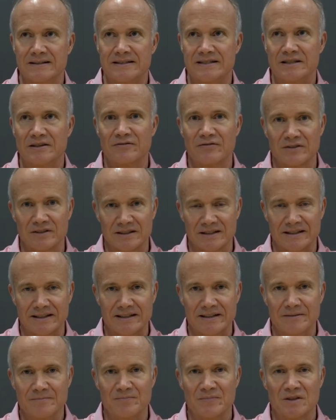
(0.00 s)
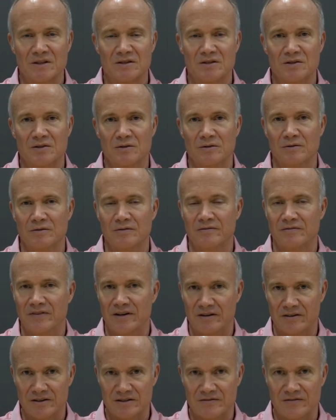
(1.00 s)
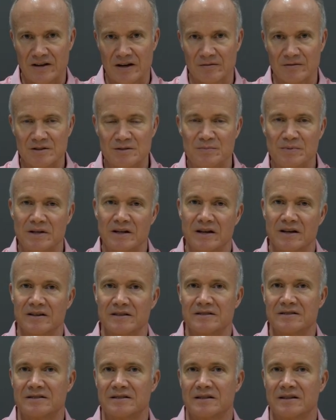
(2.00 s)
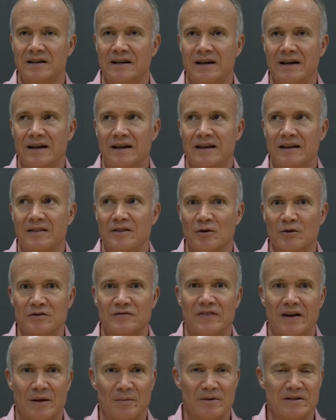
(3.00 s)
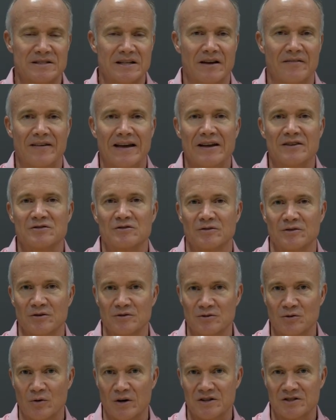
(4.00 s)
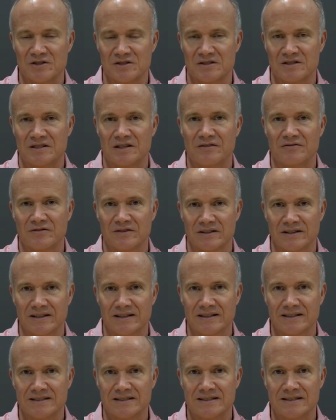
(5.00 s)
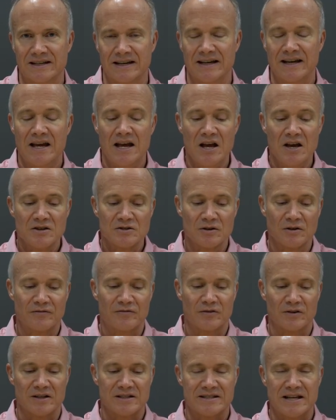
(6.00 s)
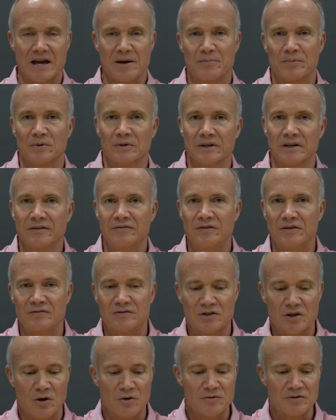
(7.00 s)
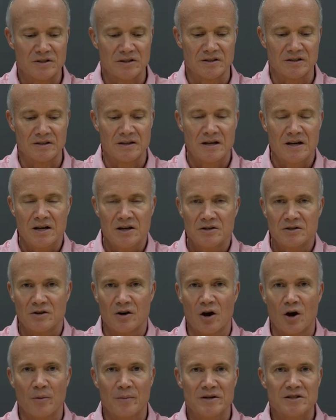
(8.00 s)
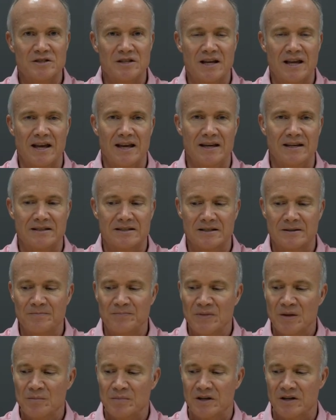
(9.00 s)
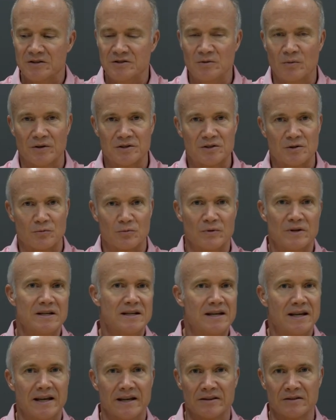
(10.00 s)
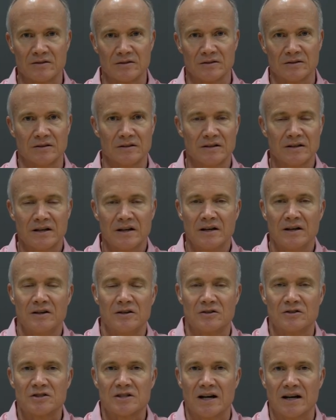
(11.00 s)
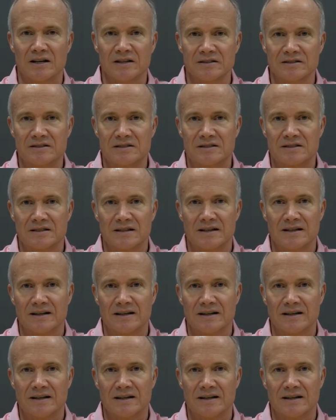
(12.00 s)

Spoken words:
differently to various families because those families have answered those questions differently, let's say. So for example, if you've chosen to home educate because you want to rekindle your child's